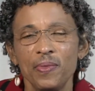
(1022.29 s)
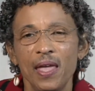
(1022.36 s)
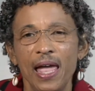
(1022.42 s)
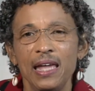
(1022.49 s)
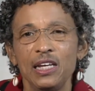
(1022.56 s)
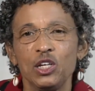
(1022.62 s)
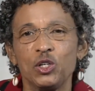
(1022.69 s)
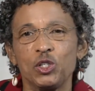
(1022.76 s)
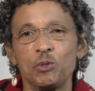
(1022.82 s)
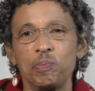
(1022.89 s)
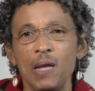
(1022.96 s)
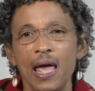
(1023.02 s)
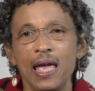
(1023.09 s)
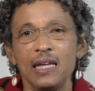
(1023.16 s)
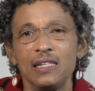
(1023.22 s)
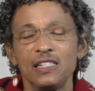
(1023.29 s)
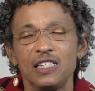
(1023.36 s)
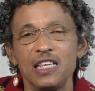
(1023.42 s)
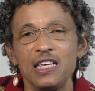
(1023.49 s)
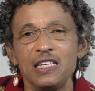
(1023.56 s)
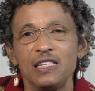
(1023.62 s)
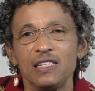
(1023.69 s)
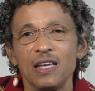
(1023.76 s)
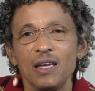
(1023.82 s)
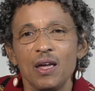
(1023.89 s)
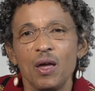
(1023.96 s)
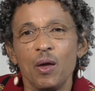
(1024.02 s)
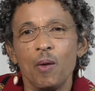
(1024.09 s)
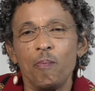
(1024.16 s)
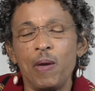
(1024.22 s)
and explains these
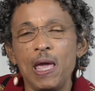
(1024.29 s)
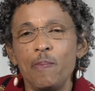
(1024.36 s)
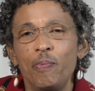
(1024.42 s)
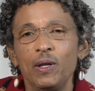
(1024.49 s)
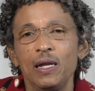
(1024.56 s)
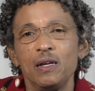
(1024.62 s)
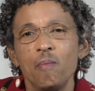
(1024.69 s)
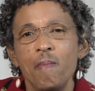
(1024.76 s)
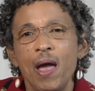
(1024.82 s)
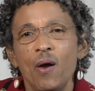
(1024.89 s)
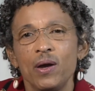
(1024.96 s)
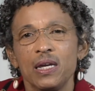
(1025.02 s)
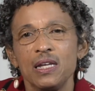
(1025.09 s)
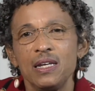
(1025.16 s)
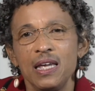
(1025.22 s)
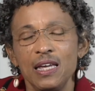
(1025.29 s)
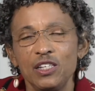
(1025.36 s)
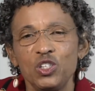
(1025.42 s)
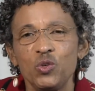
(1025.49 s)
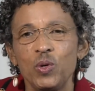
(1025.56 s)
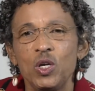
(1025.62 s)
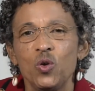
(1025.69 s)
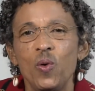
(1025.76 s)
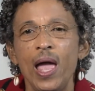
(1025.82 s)
people in American history who